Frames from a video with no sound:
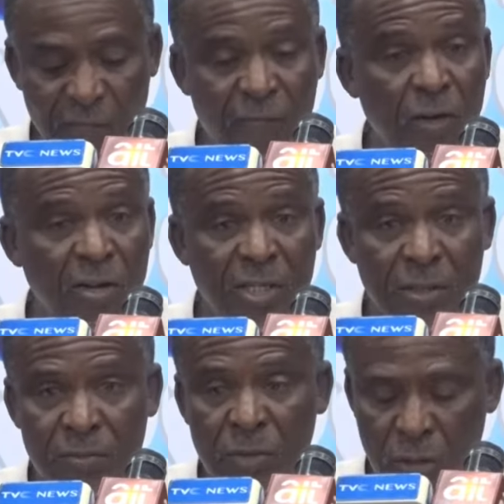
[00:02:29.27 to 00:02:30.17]
of
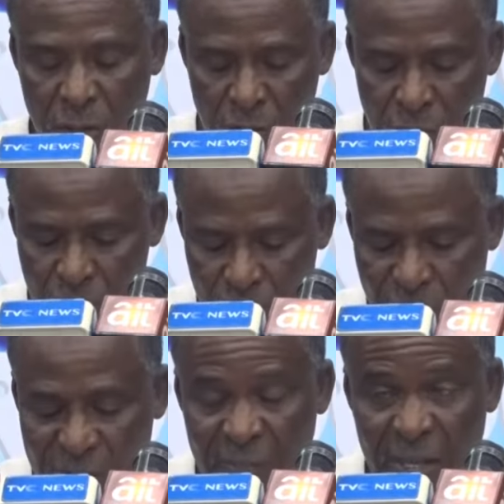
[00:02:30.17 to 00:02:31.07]
flooding
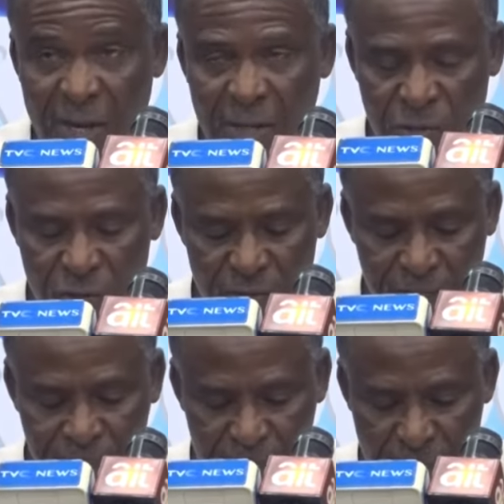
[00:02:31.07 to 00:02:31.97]
during the election.